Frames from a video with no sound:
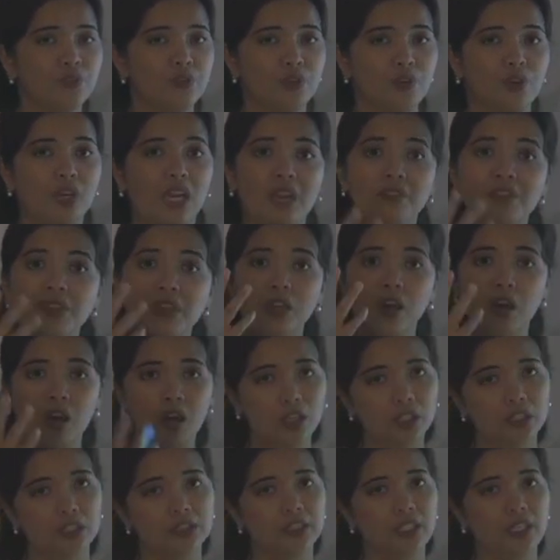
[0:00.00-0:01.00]
you're having a
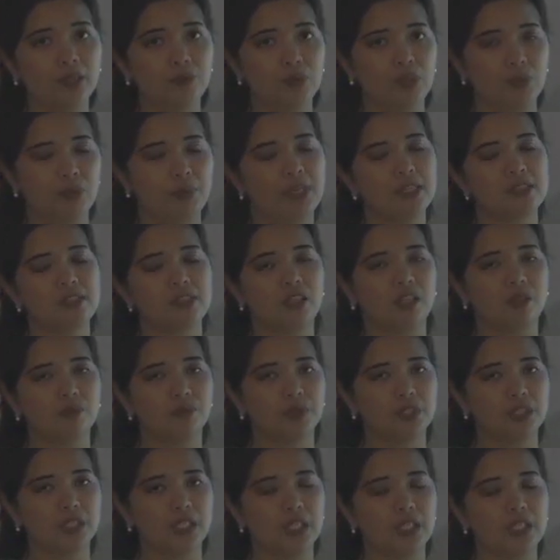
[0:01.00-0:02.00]
hard time with my
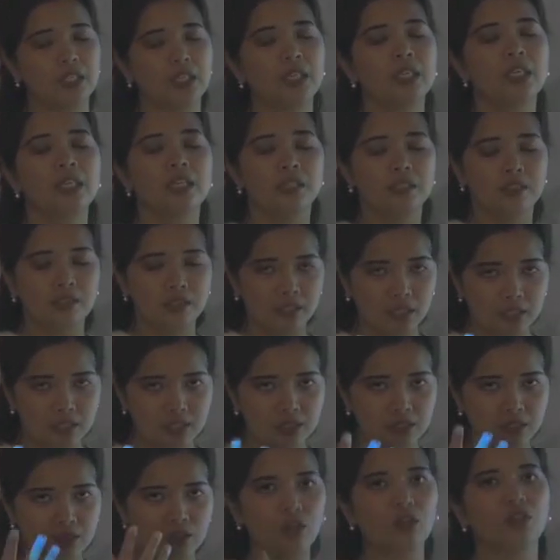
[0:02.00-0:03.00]
subject,
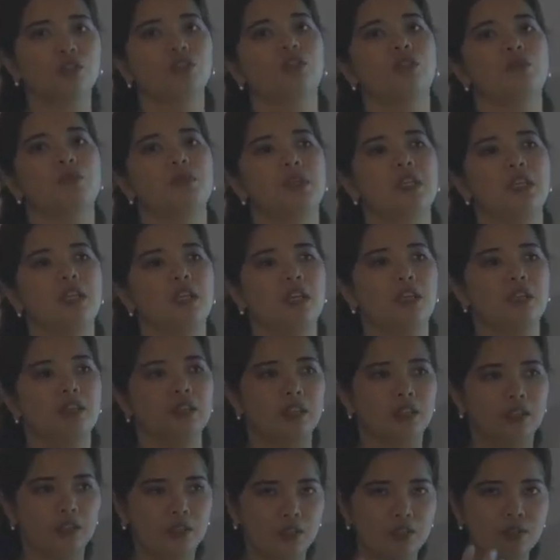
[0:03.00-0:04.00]
just talk to me
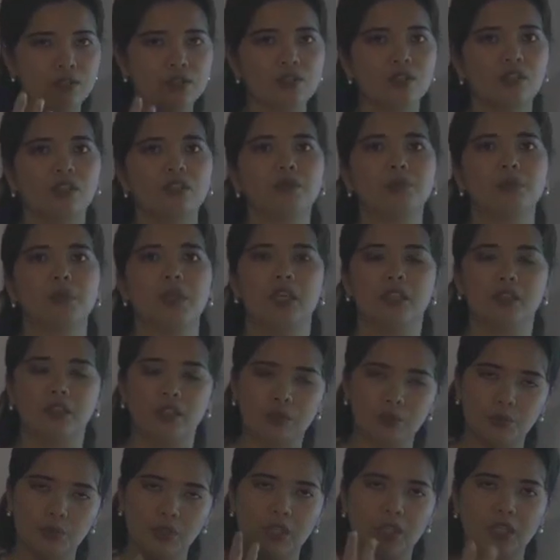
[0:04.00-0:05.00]
and then consult me, and
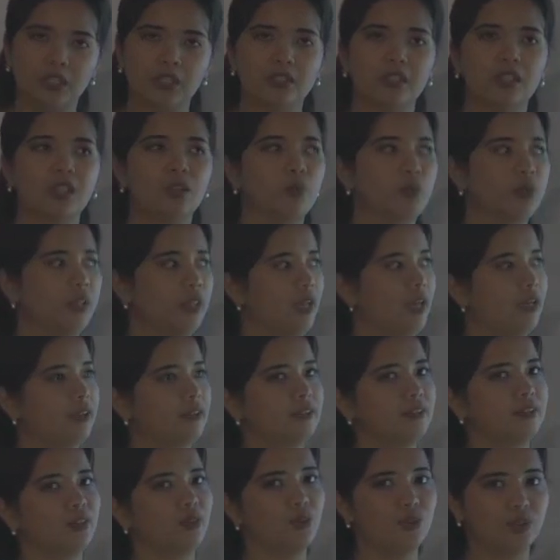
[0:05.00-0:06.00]
then we're gonna deal with
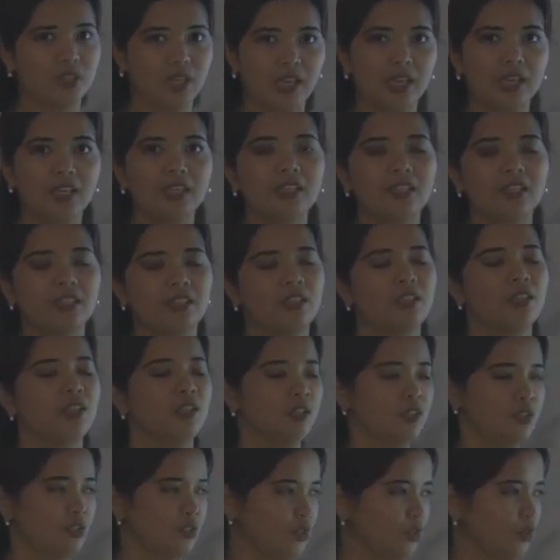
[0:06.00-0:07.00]
that, okay?
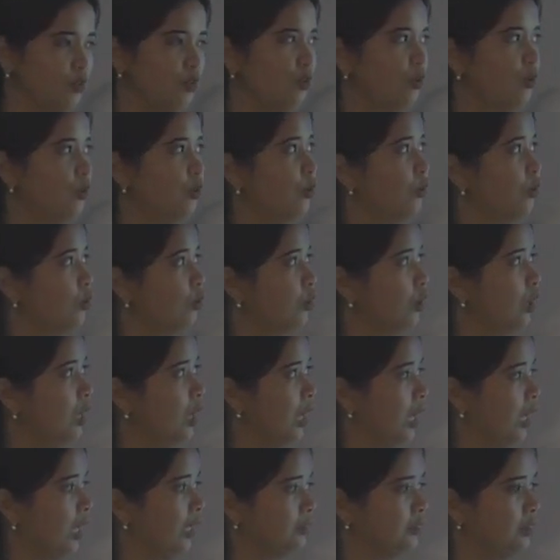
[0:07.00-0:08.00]
So
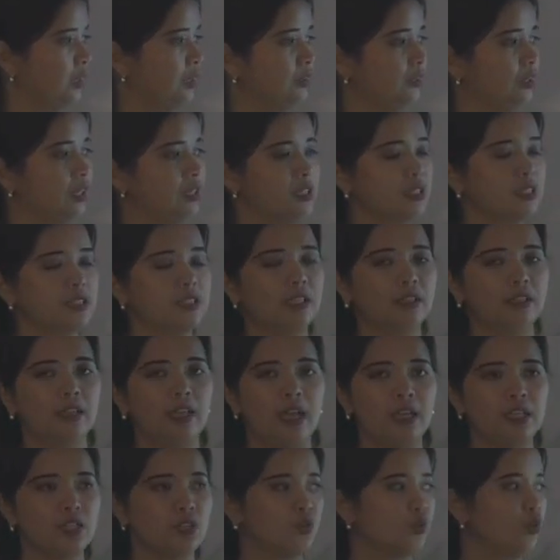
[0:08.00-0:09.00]
I think that's the
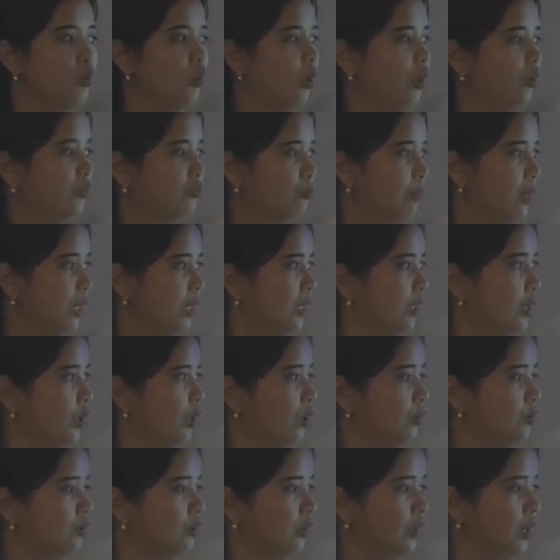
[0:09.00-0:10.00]
last rule of my
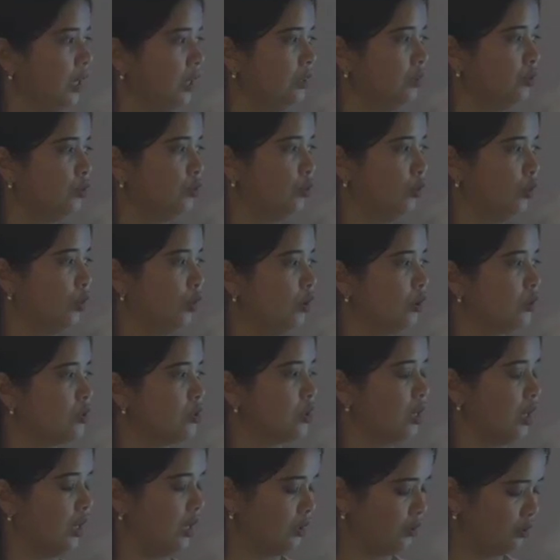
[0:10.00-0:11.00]
online
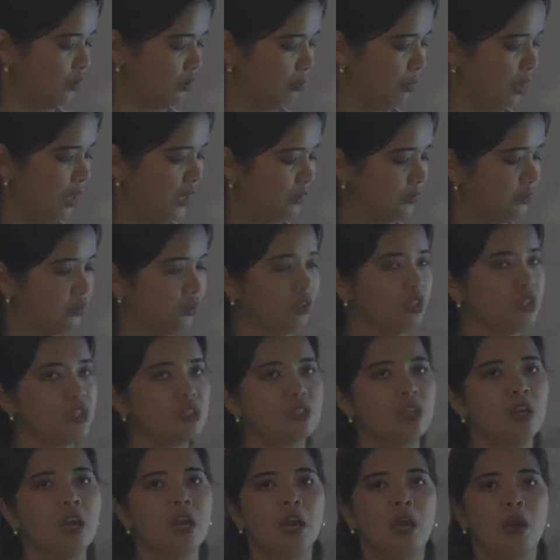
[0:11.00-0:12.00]
rules and
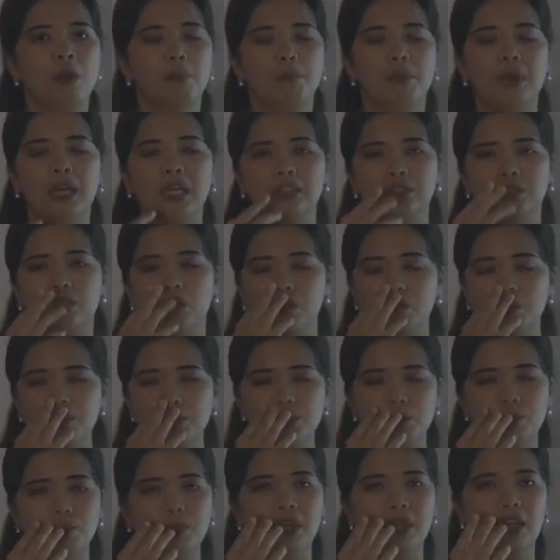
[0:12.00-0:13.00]
reminders. But
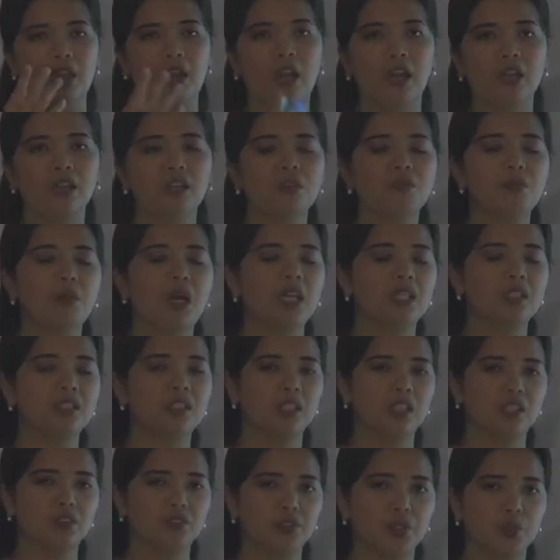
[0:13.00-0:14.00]
also, may I
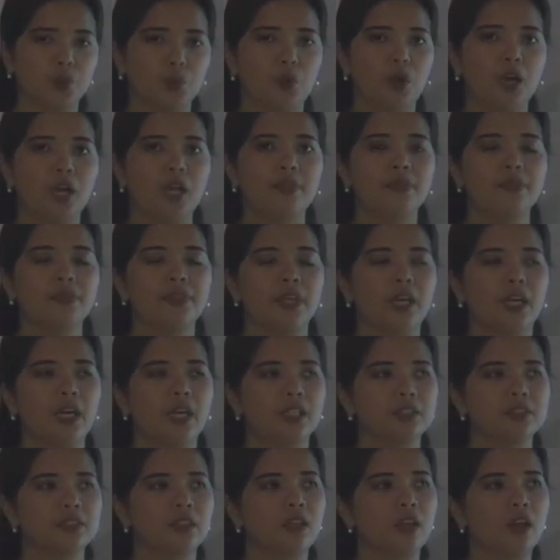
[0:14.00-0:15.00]
remind everyone
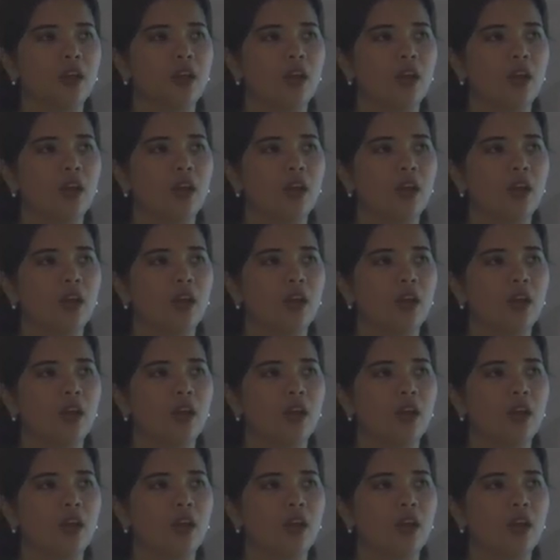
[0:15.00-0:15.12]
that